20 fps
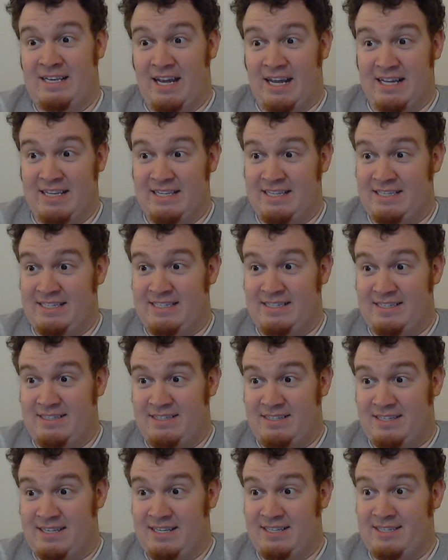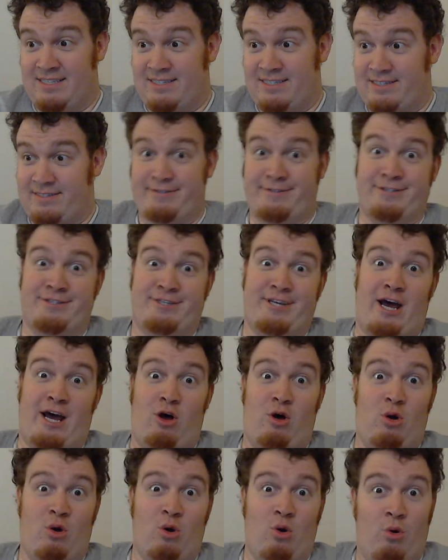Does does does
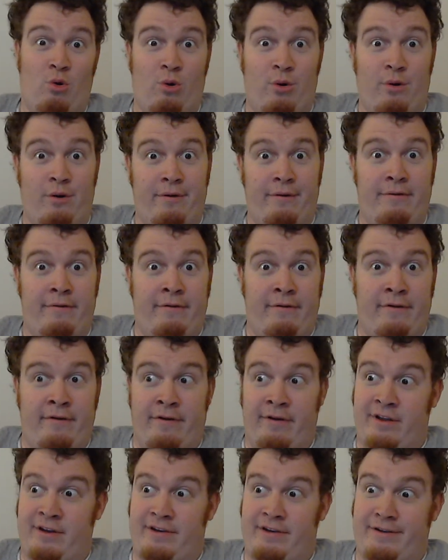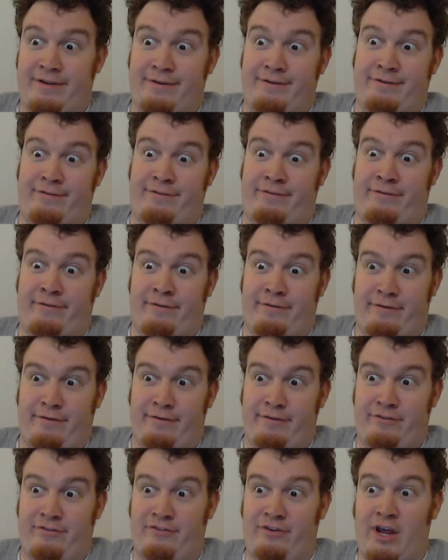Al Gore, does
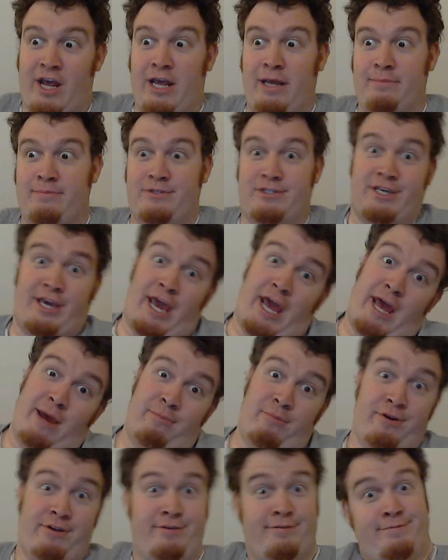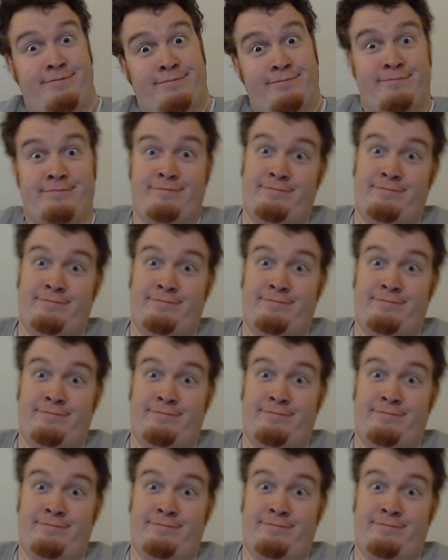does James Cameron,